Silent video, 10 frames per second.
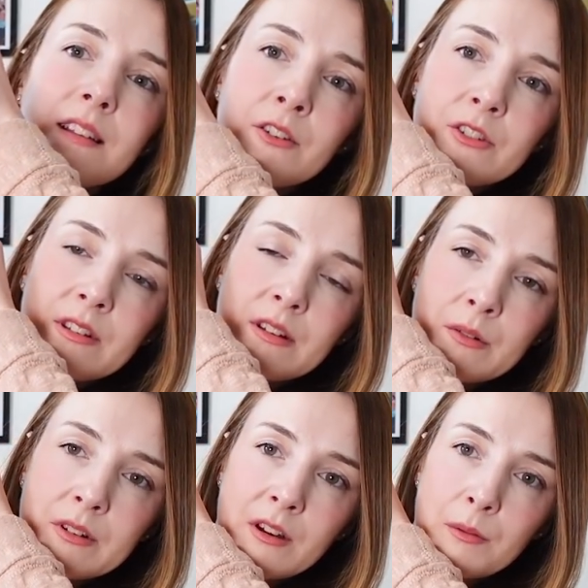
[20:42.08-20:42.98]
I'll just
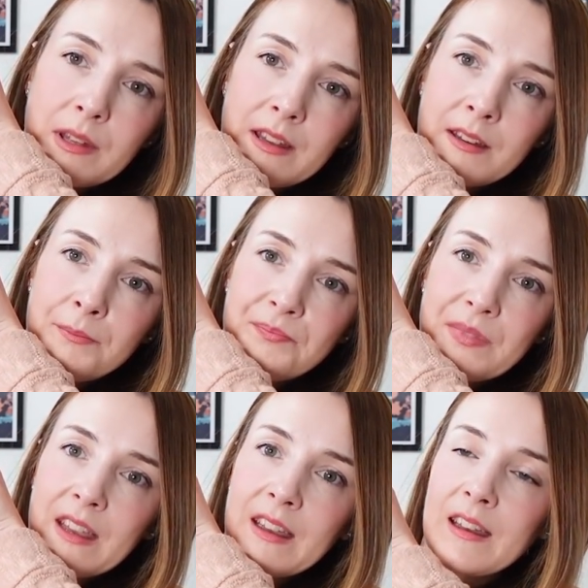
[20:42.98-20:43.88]
hold it up here.
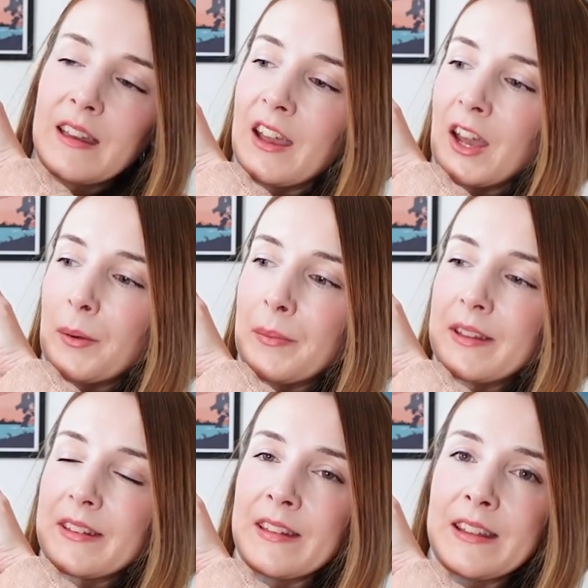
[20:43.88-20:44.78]

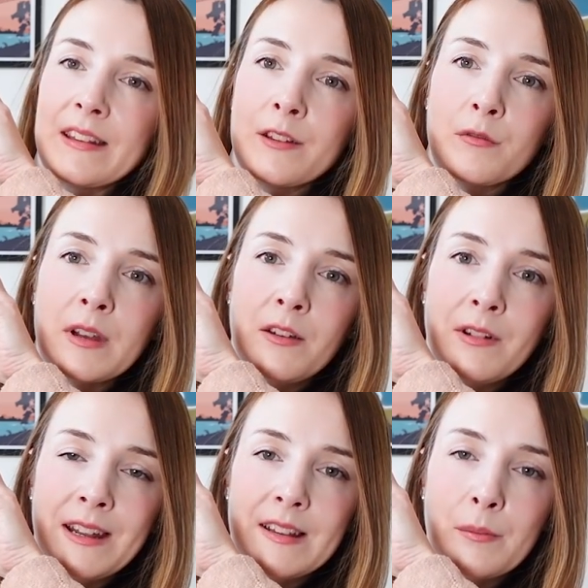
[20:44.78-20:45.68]
So this is a really,
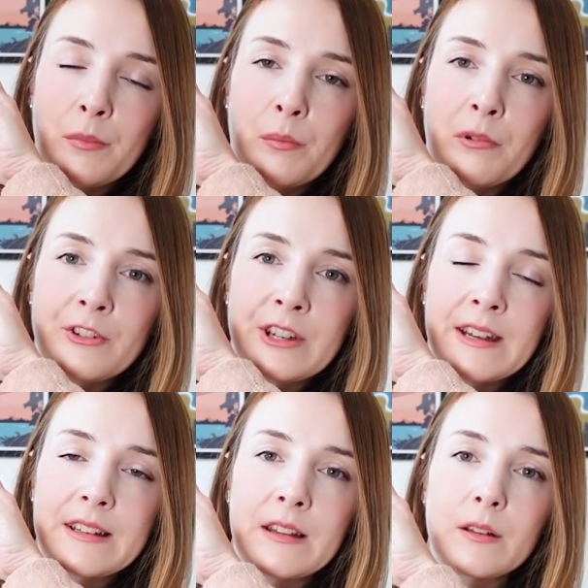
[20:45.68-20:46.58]
really simple
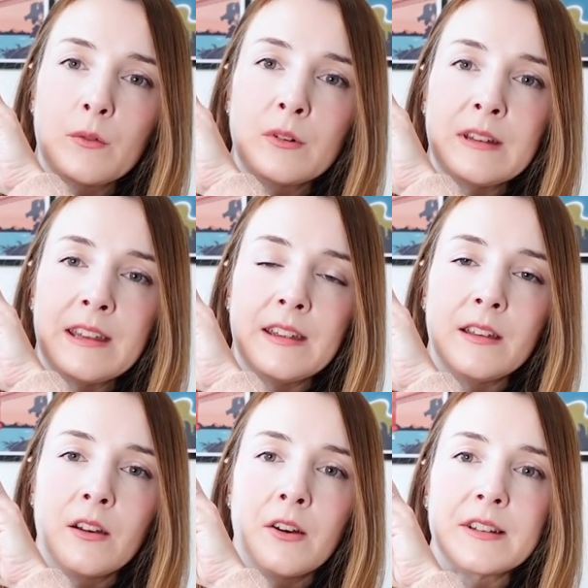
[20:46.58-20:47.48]
project. It's all knit
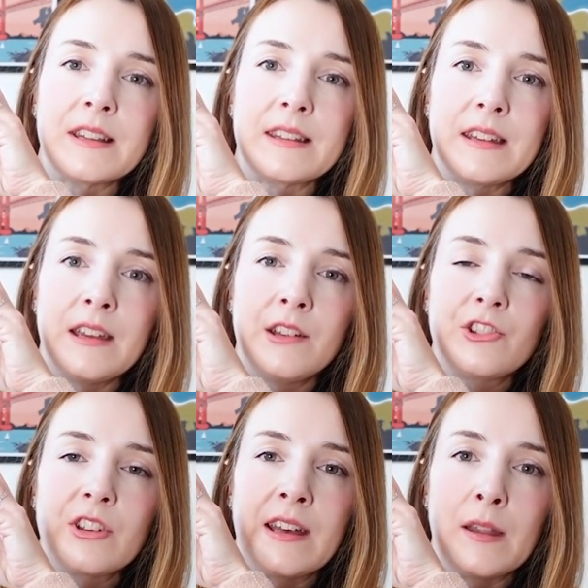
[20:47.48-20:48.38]
in garter
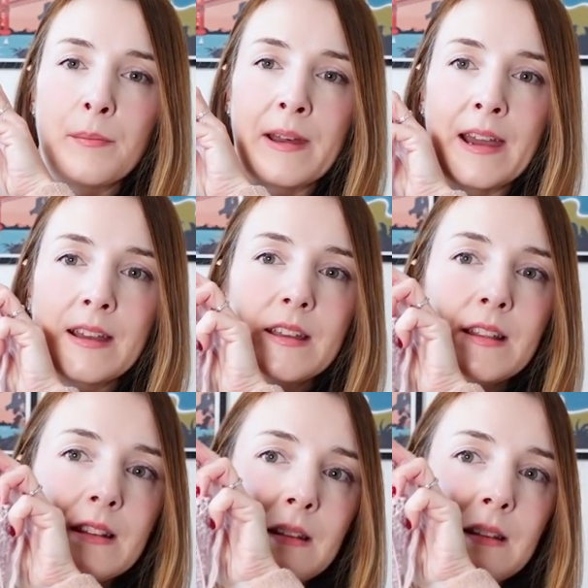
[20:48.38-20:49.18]
stitch, and the back is